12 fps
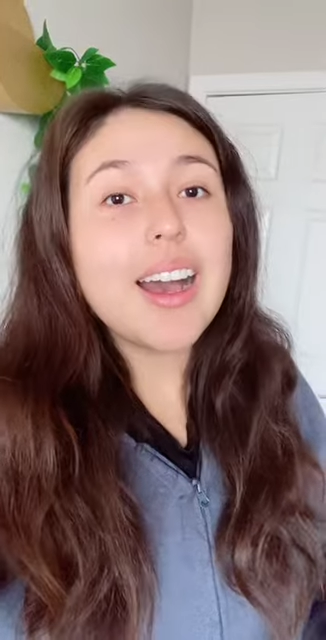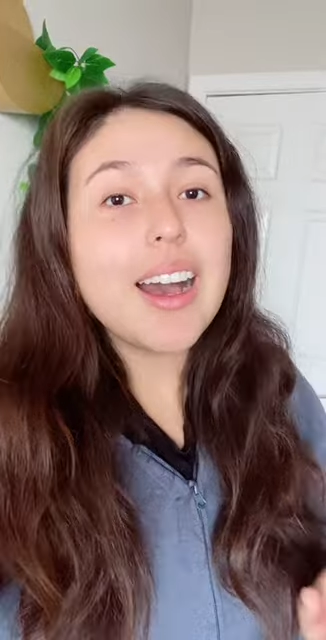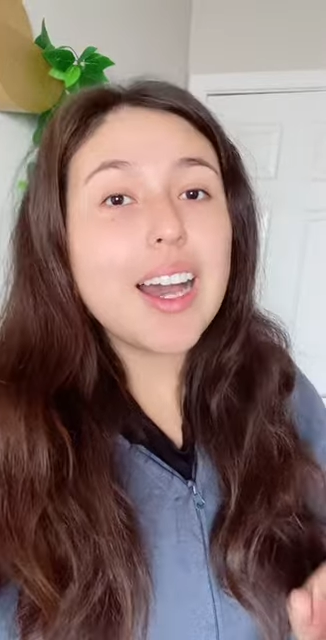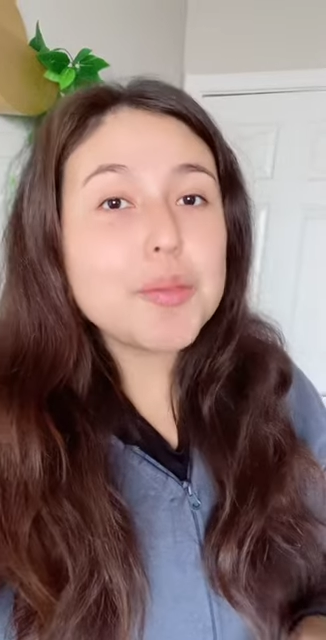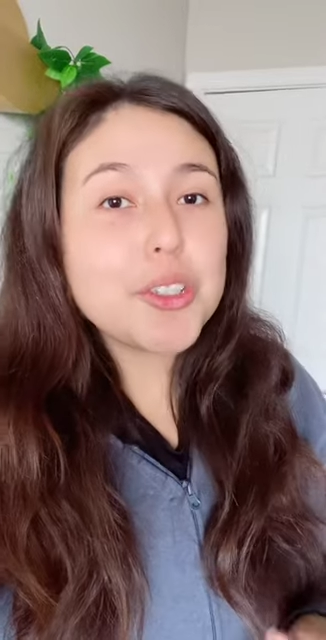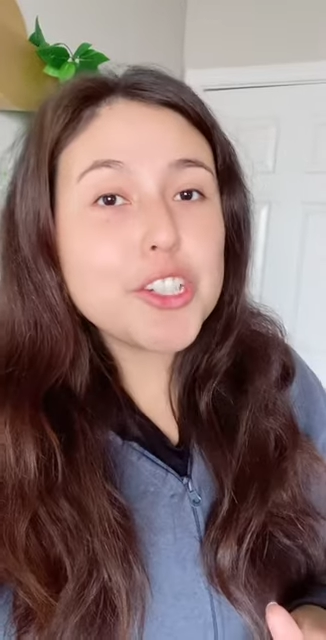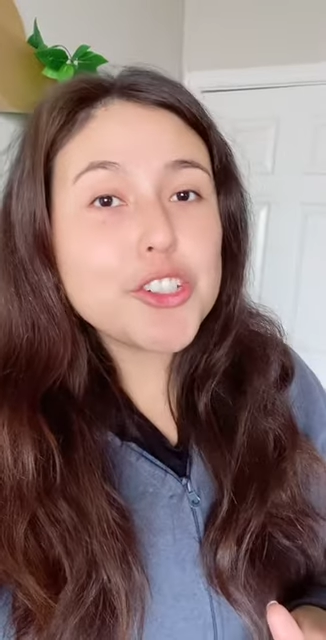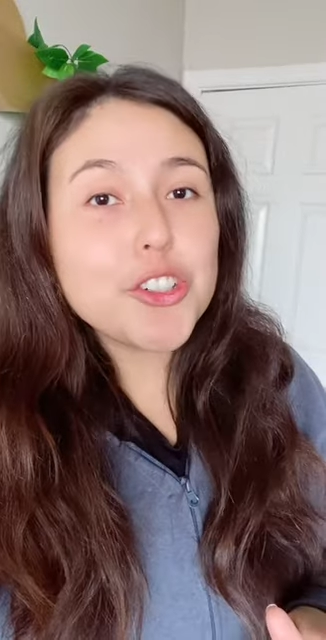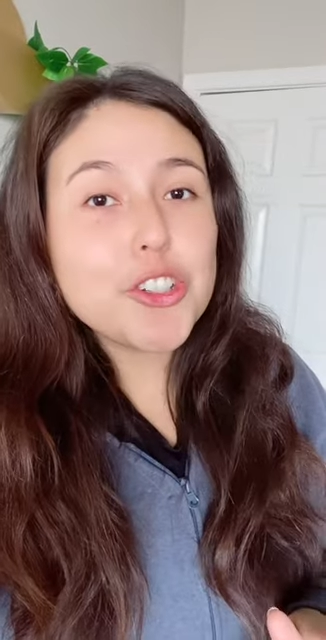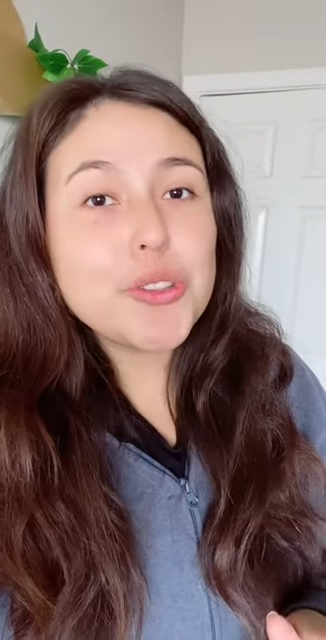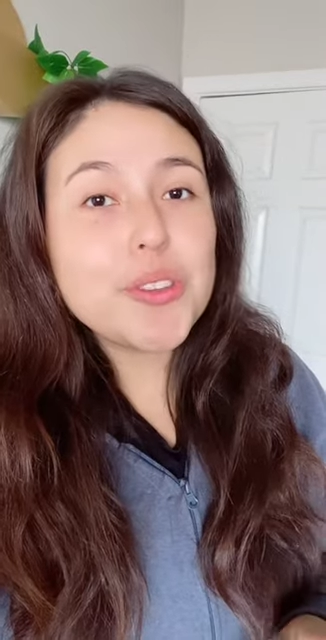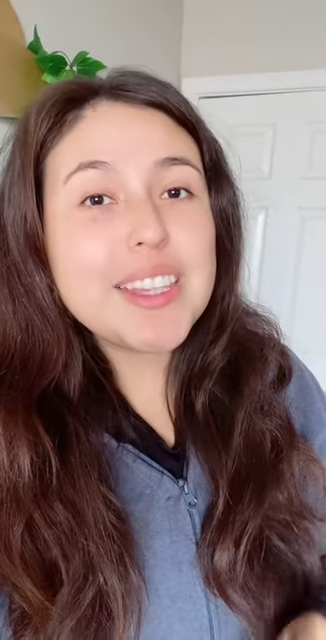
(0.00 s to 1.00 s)
I'm going to show
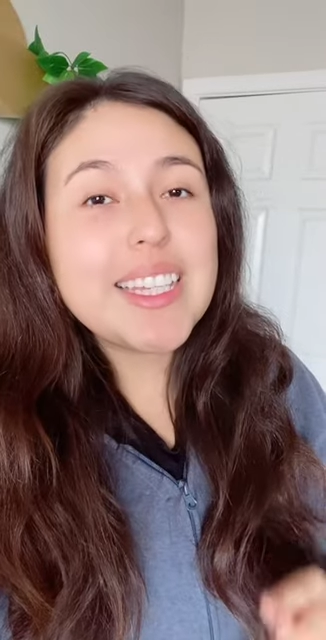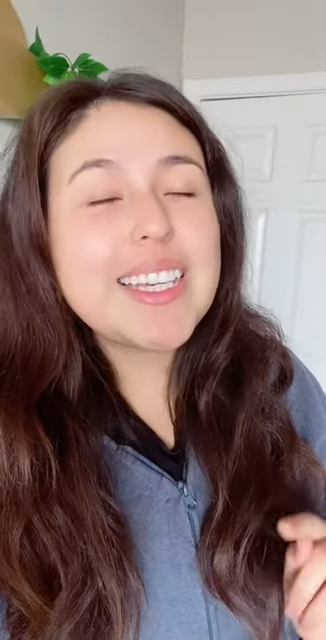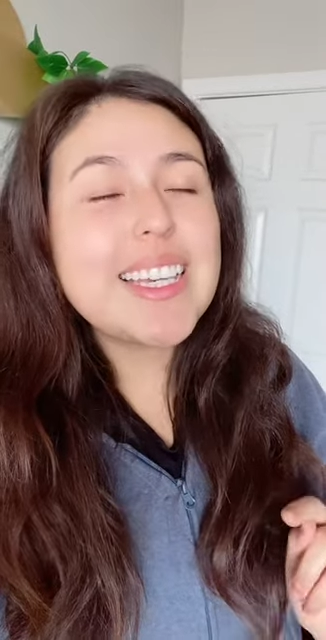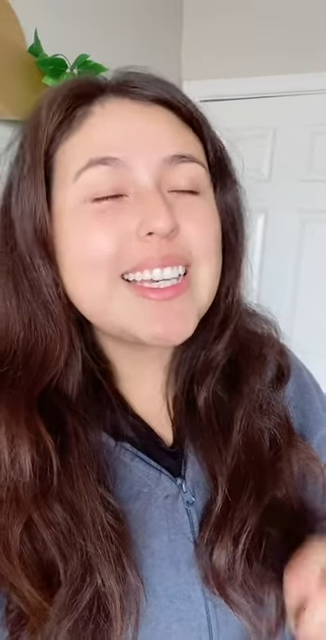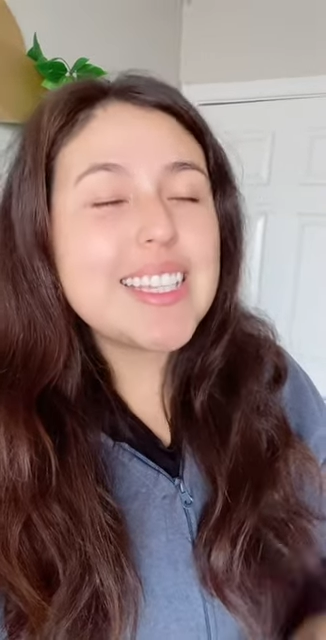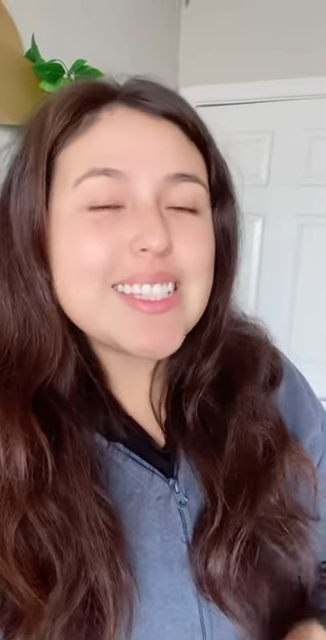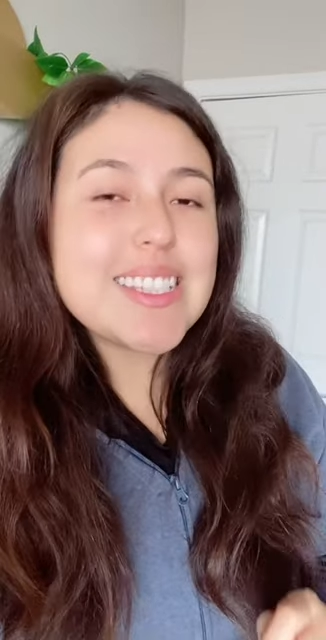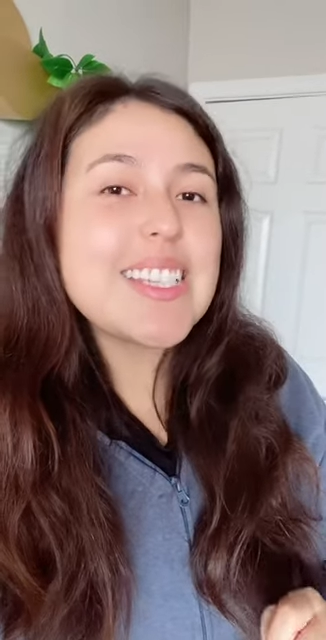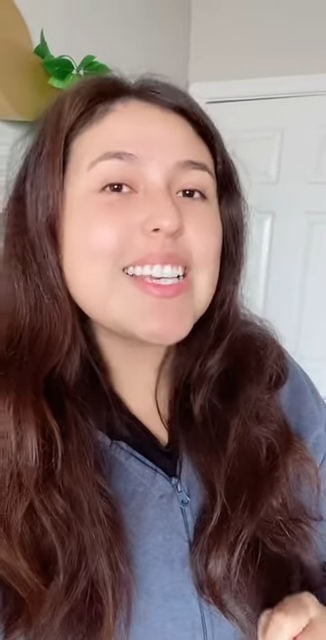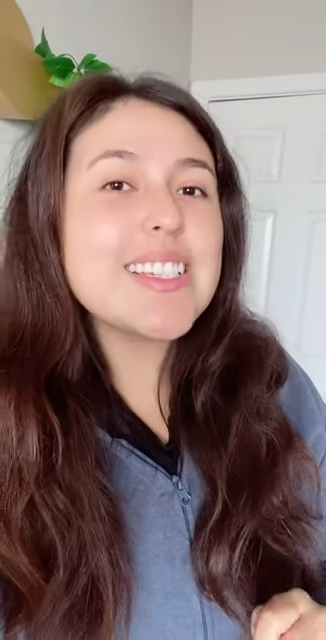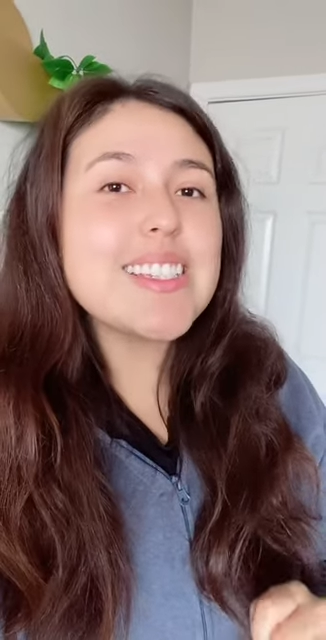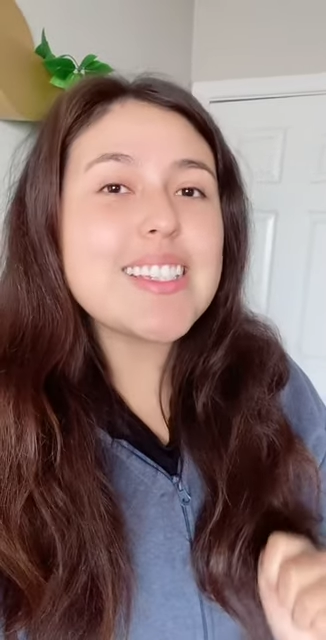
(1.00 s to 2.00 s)
you the
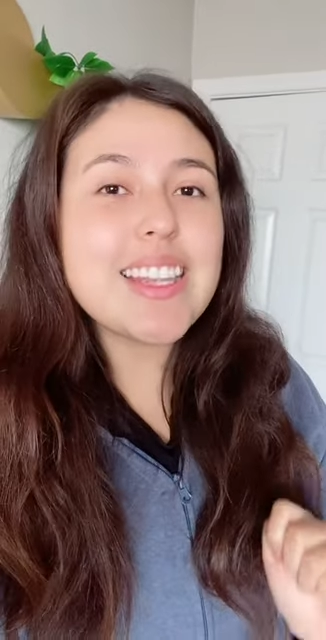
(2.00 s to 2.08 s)
easiest